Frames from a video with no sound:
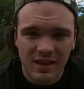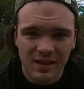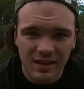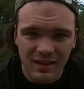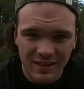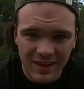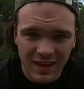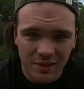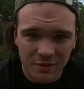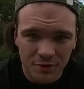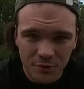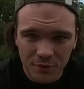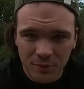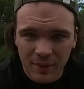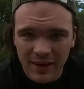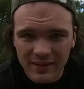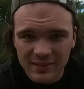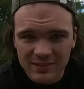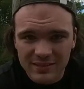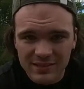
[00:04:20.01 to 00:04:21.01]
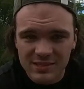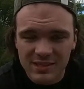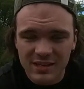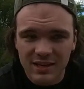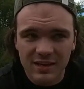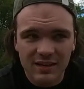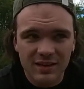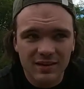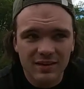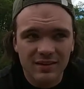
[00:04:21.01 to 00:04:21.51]
and I cannot wait to
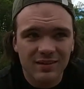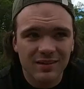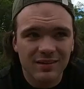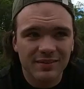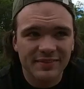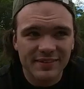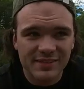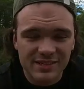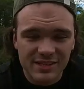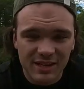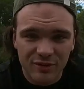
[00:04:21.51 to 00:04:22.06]
see the